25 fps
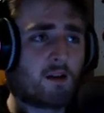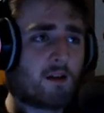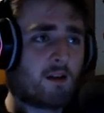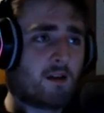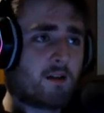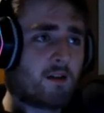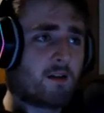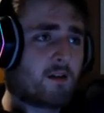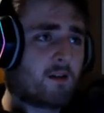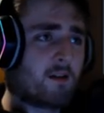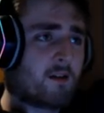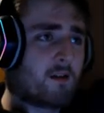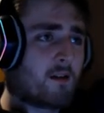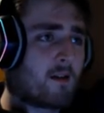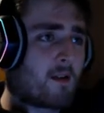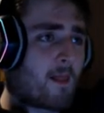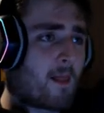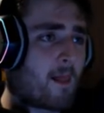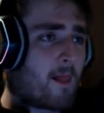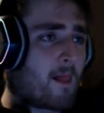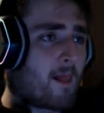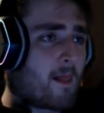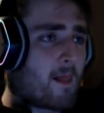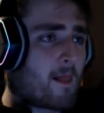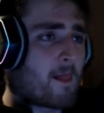
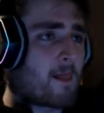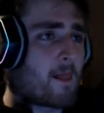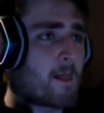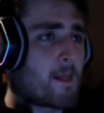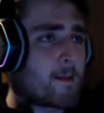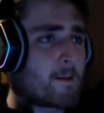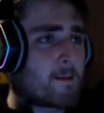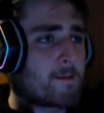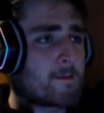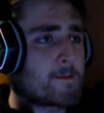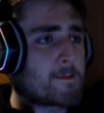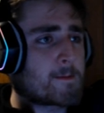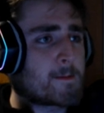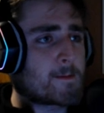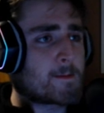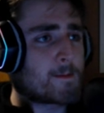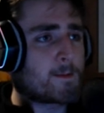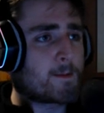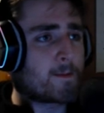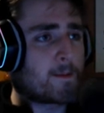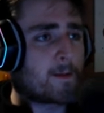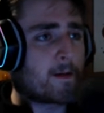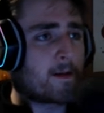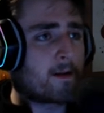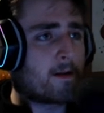
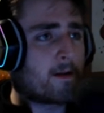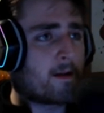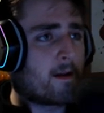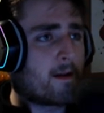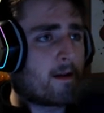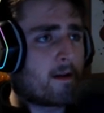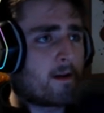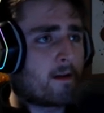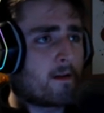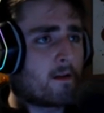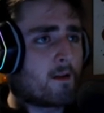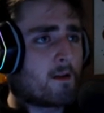(no one is talking)